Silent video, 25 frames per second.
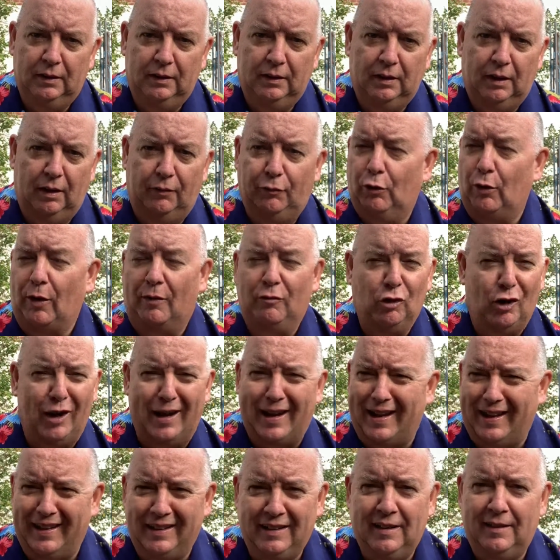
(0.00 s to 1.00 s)
If you haven't got
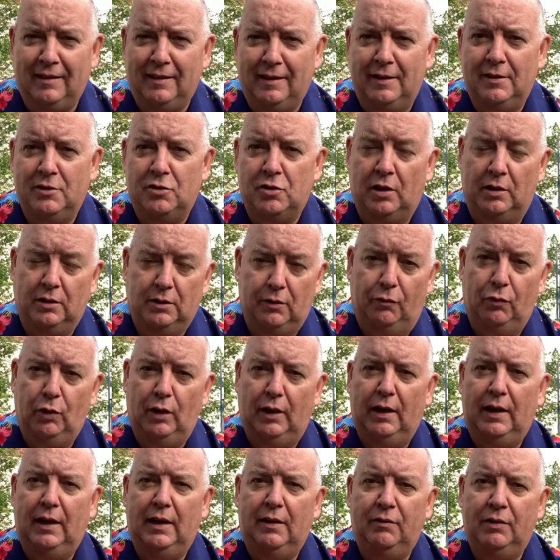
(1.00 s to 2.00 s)
any of these things, if you
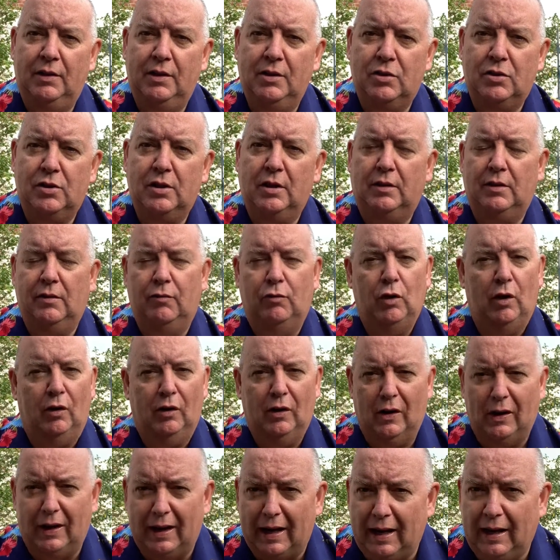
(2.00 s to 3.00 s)
live in the city, if you haven't
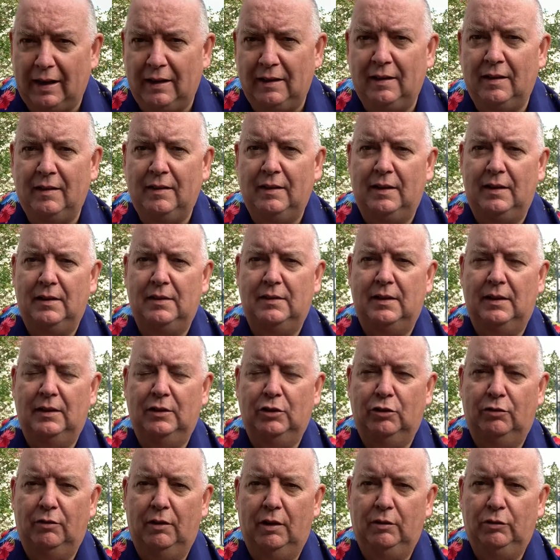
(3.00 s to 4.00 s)
got any of these things
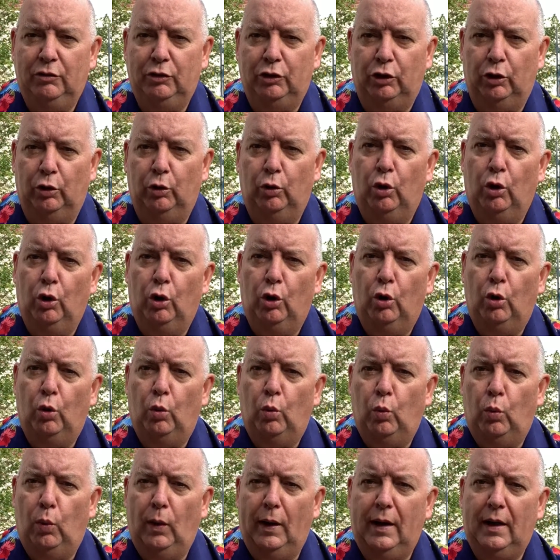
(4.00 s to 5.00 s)
around you,
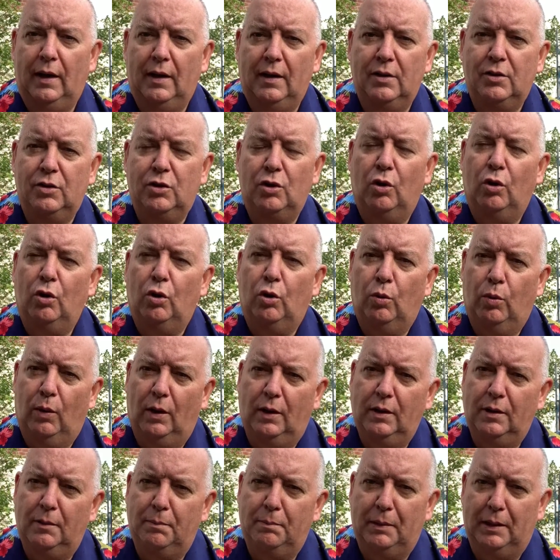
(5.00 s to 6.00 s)
where is your
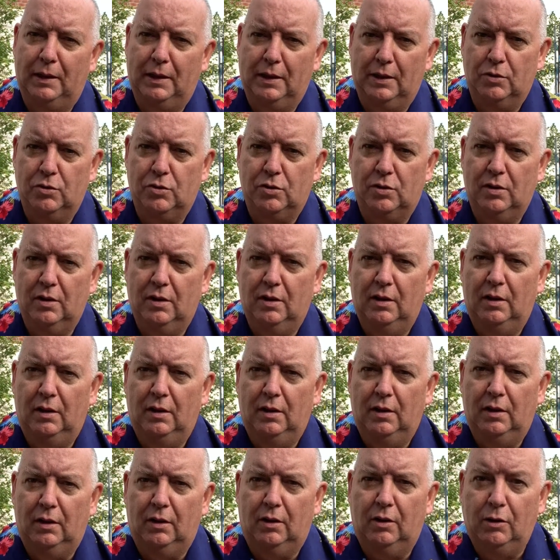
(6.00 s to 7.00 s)
quiet place?
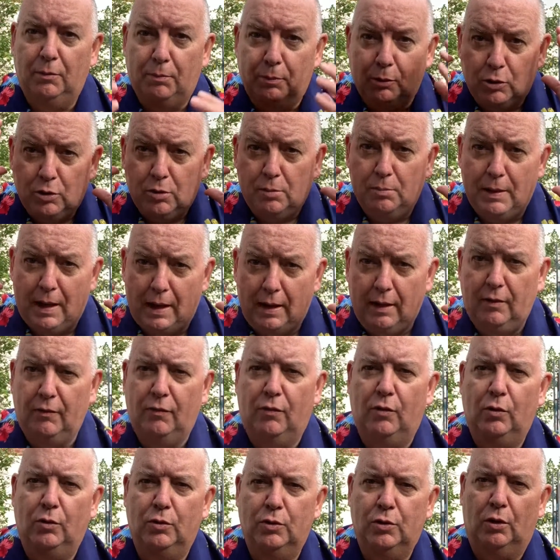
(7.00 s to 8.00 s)
Can you put some
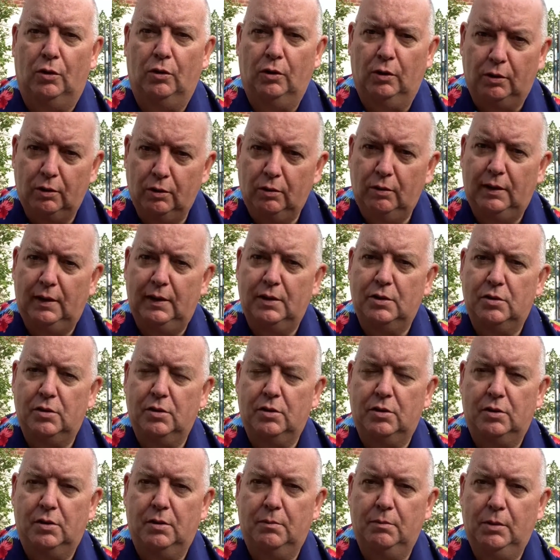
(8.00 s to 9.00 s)
headphones on? Can you listen
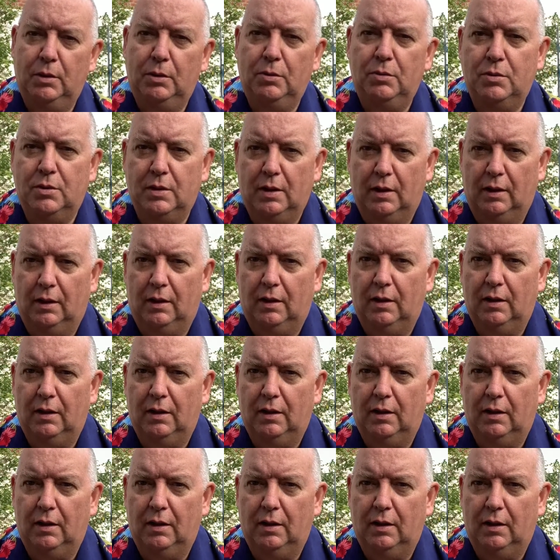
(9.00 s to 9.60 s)
to some music?